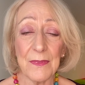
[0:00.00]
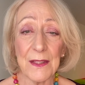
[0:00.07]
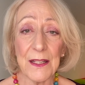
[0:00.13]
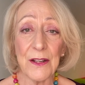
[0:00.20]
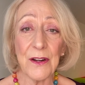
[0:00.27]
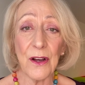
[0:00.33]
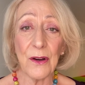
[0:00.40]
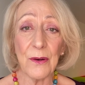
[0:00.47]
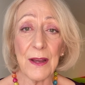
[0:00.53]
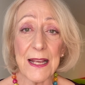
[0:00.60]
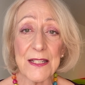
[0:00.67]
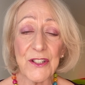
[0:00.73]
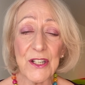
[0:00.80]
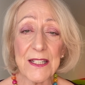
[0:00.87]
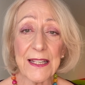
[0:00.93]
You know,
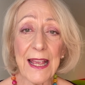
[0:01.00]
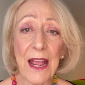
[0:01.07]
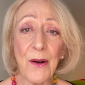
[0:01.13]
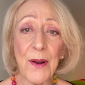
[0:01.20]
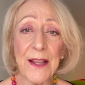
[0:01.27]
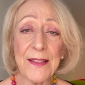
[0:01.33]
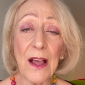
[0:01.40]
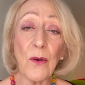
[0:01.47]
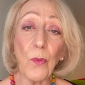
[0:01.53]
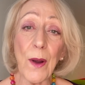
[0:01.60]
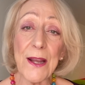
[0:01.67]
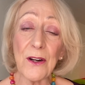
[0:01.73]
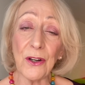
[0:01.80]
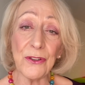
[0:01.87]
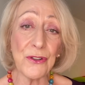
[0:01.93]
it's just carrying that
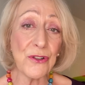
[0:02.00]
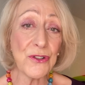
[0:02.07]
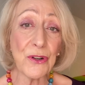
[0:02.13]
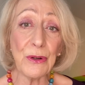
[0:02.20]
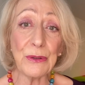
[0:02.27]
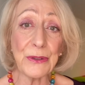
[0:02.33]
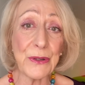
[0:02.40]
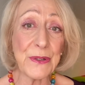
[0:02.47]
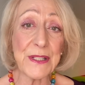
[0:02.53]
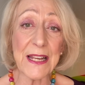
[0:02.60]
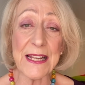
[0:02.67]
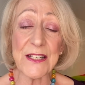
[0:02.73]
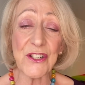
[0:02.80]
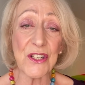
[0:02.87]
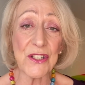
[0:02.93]
weight on your shoulders
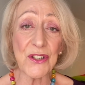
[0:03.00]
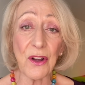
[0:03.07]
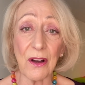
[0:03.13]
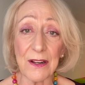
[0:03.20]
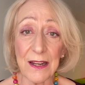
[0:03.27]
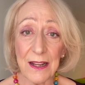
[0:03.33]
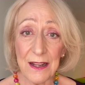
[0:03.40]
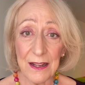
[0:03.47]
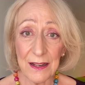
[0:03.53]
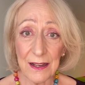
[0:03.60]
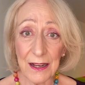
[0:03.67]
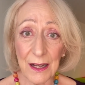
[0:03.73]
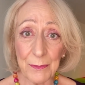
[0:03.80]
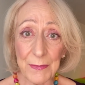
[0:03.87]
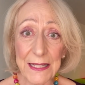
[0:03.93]
is just not
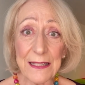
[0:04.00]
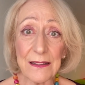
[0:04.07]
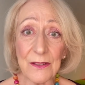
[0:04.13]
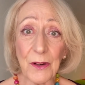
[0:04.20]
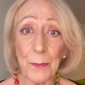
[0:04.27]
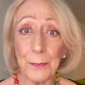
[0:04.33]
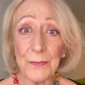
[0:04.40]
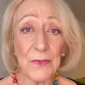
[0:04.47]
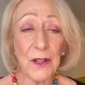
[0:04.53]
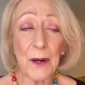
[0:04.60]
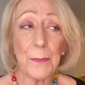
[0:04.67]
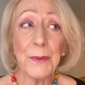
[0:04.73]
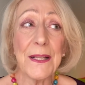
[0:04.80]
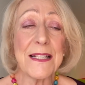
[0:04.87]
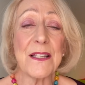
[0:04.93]
um, not, not a
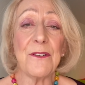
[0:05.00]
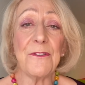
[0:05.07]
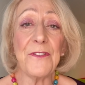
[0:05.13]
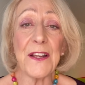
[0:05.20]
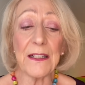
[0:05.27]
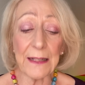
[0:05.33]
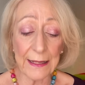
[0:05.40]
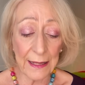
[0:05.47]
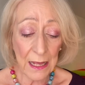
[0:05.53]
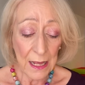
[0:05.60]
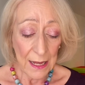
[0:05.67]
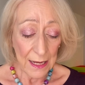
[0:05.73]
pleasant feeling.